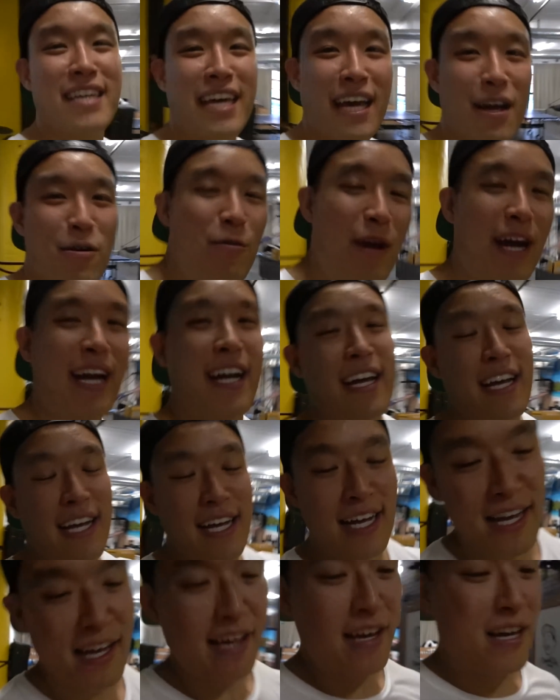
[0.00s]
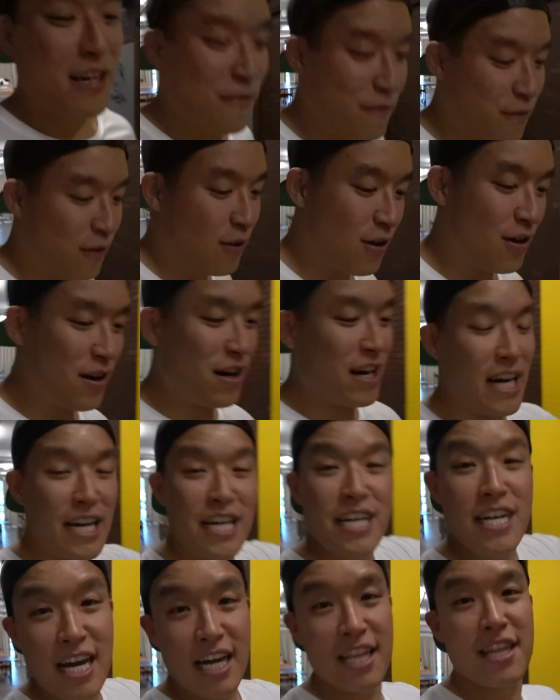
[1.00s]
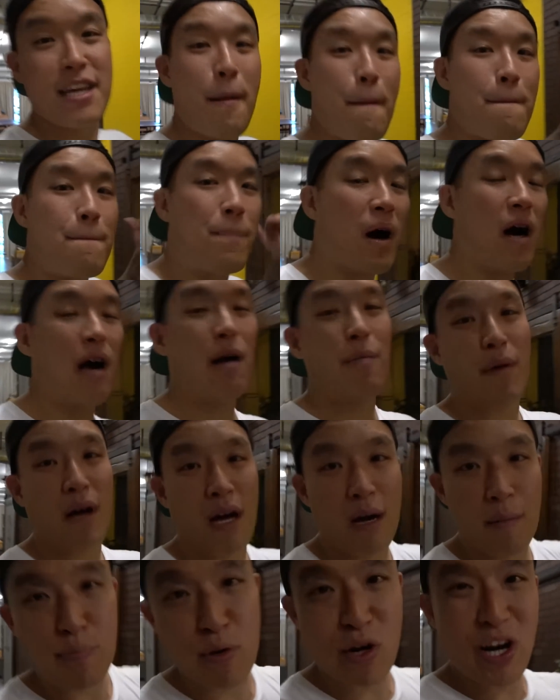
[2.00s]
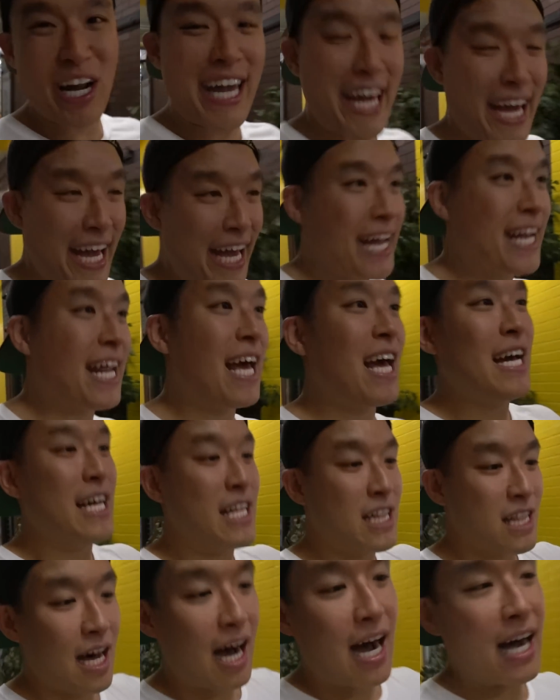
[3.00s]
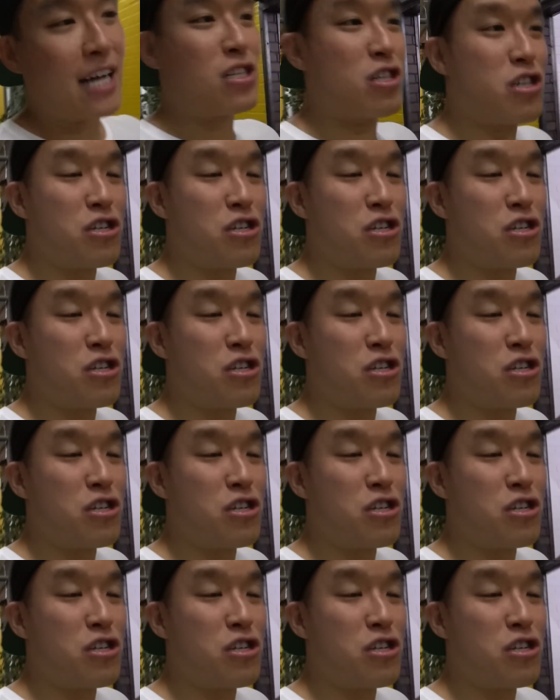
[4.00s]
to get ready for another barbell brigade launch,